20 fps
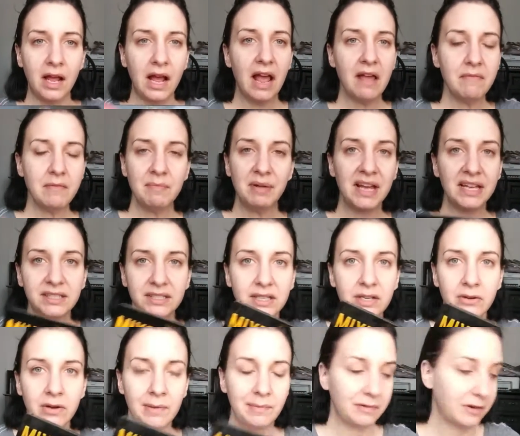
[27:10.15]
I've been passing
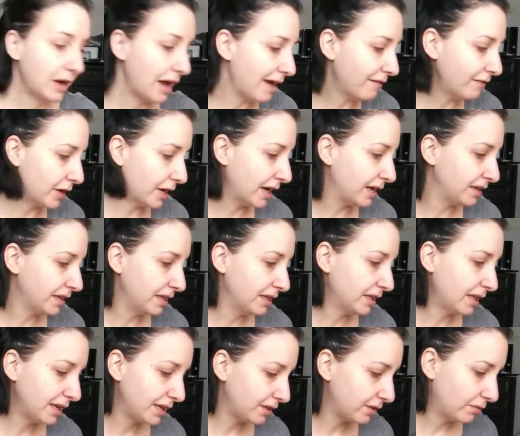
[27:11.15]
her up forever. And then,
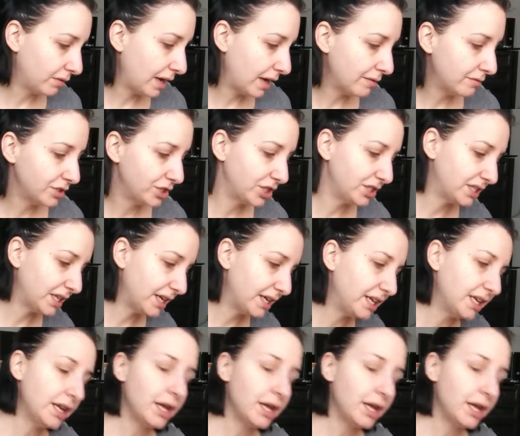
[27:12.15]
like, I was just like,